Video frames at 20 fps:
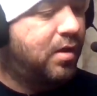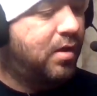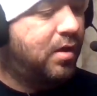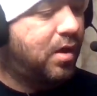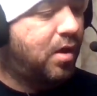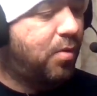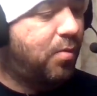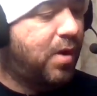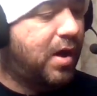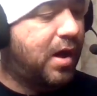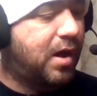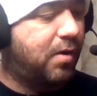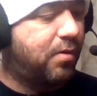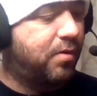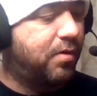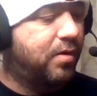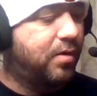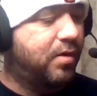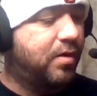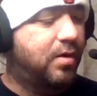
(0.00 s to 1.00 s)
Oh, wow.
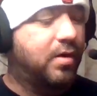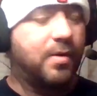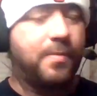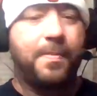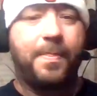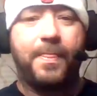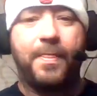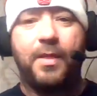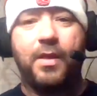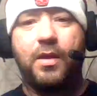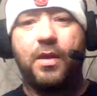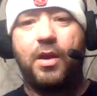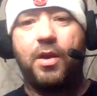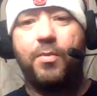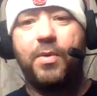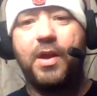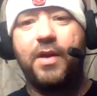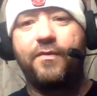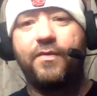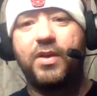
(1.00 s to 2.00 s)
Here
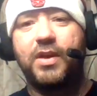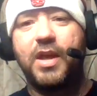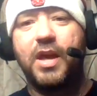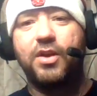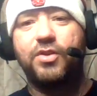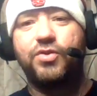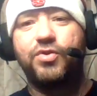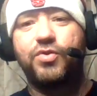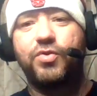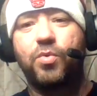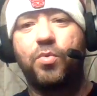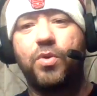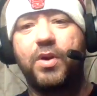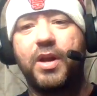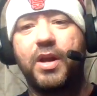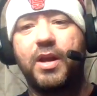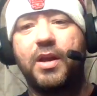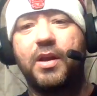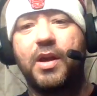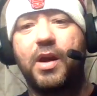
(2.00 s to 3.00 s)
we have Get
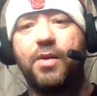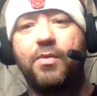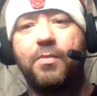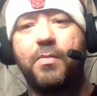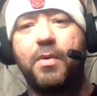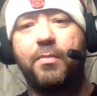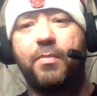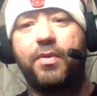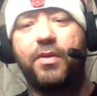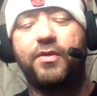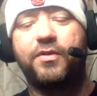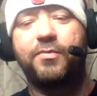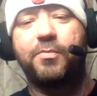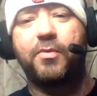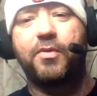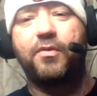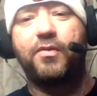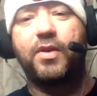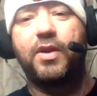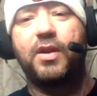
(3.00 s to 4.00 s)
Shorty. I remember this
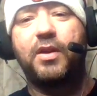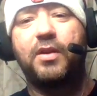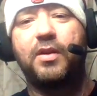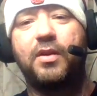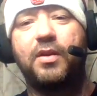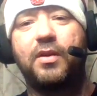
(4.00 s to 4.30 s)
movie.